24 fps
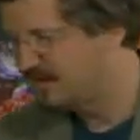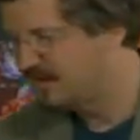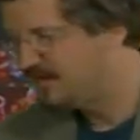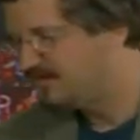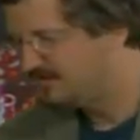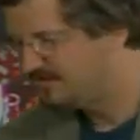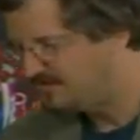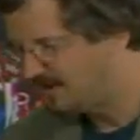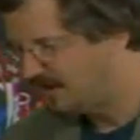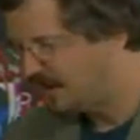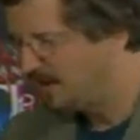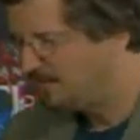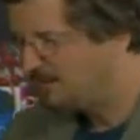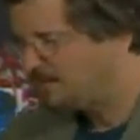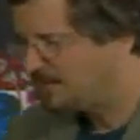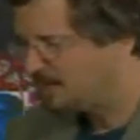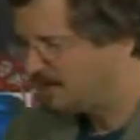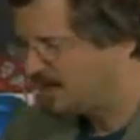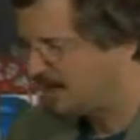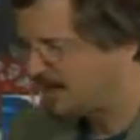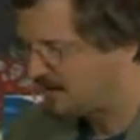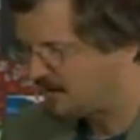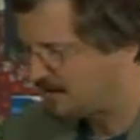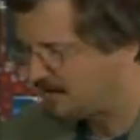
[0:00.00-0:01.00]
some
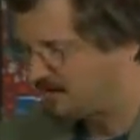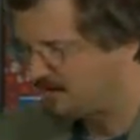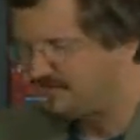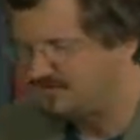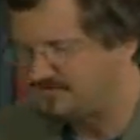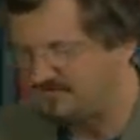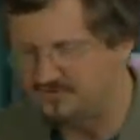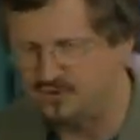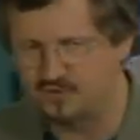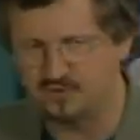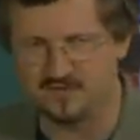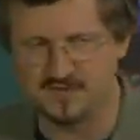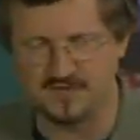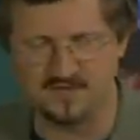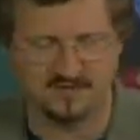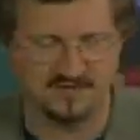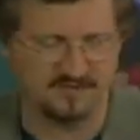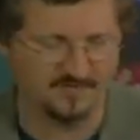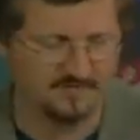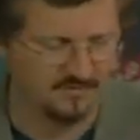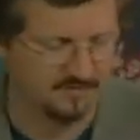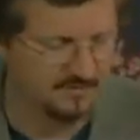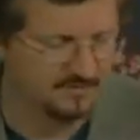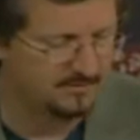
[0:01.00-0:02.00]
errors do get
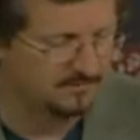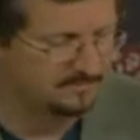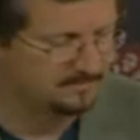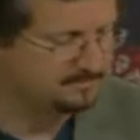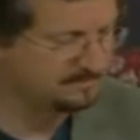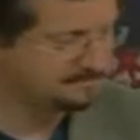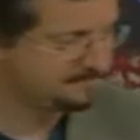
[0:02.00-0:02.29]
through.